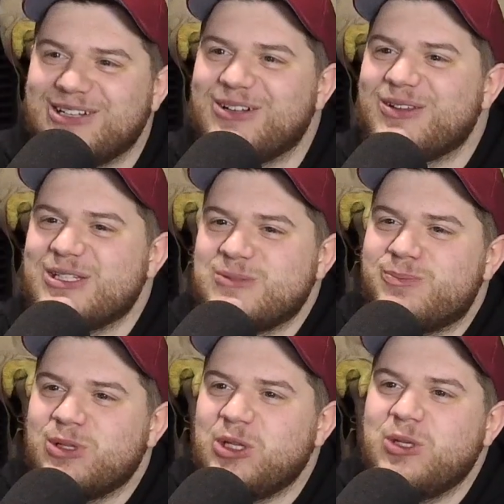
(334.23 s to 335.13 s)
in all its
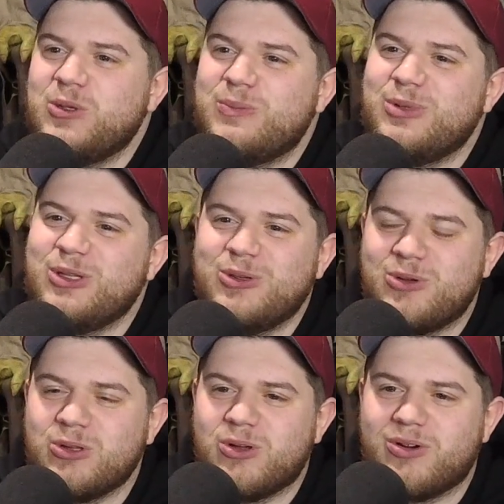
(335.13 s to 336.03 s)
blue, On, blue
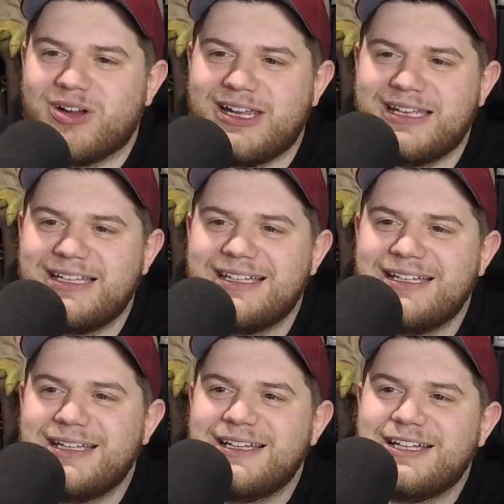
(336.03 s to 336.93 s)
glory. Yes.
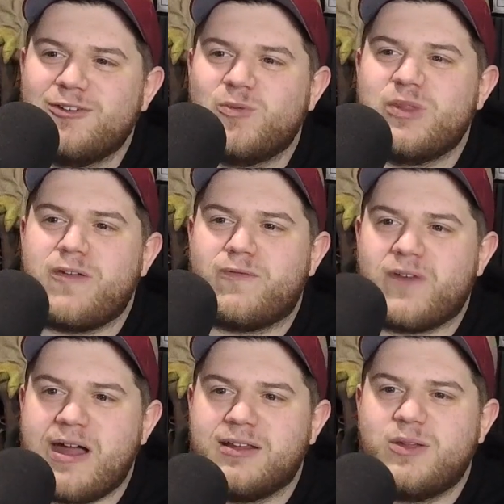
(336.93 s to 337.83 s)
They
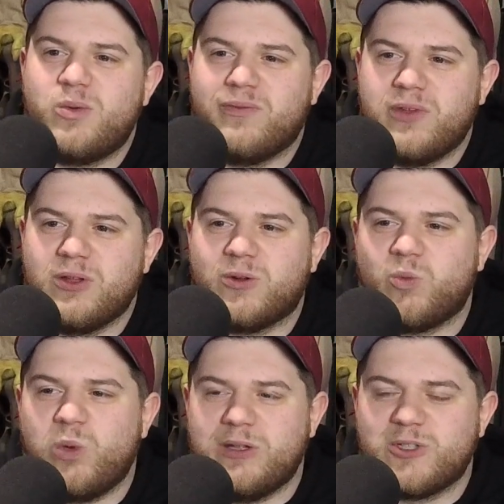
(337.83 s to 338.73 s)
finally
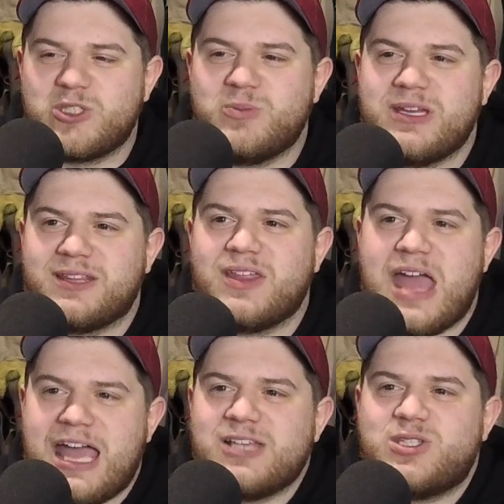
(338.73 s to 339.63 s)
revealed Will Smith
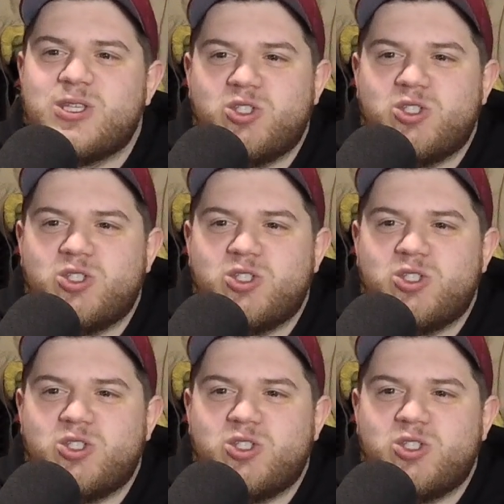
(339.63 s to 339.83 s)
as the